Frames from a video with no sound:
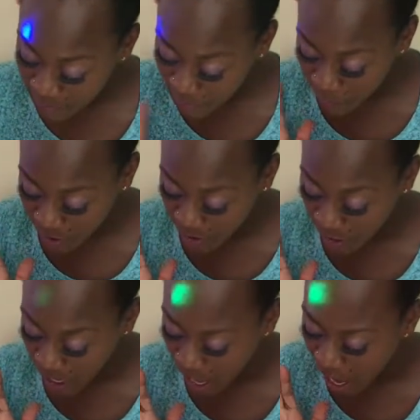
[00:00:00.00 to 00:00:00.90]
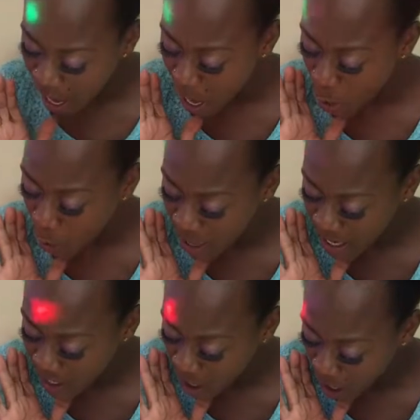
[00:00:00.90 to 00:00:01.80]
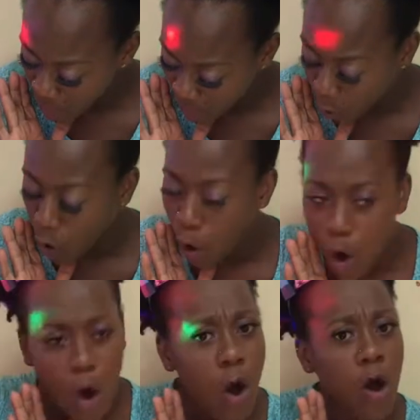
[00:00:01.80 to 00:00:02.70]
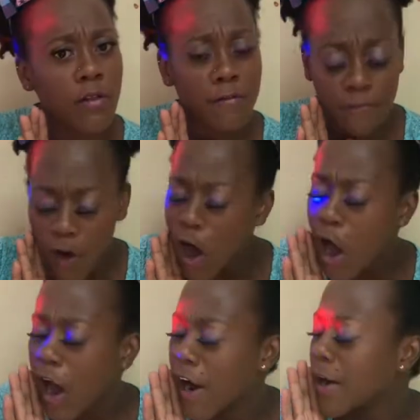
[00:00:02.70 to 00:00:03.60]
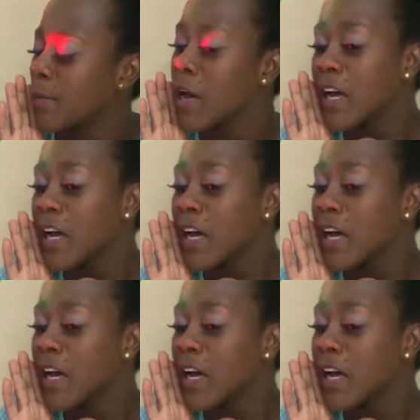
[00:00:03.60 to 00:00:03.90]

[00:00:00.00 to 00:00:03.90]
the morning, I wake up the whole farm.